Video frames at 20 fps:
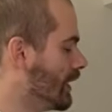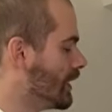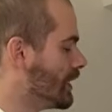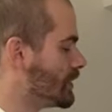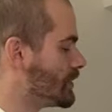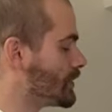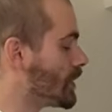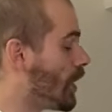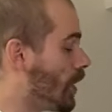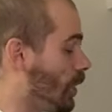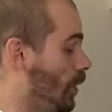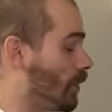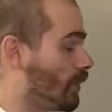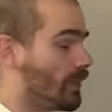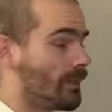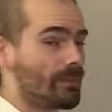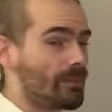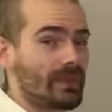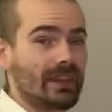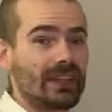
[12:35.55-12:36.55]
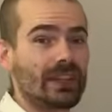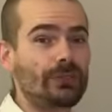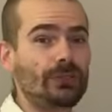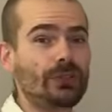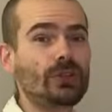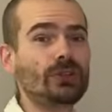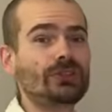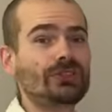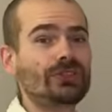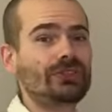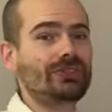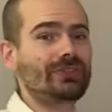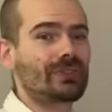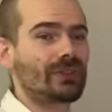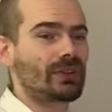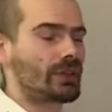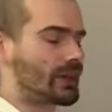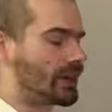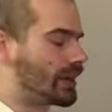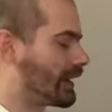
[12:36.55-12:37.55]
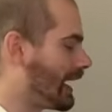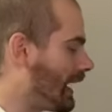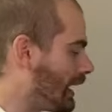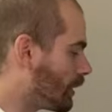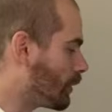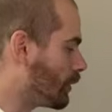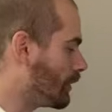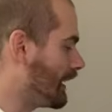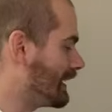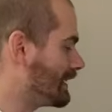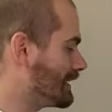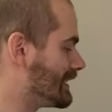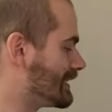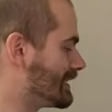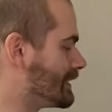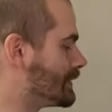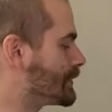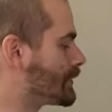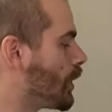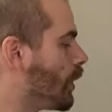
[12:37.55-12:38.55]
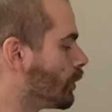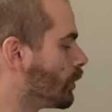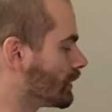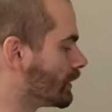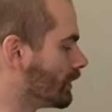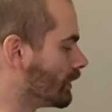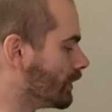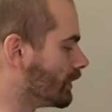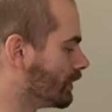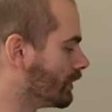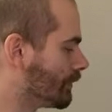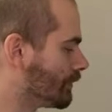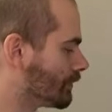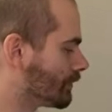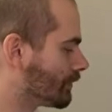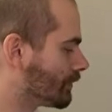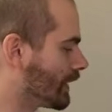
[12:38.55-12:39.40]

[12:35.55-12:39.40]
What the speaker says: So if you calculate it in total,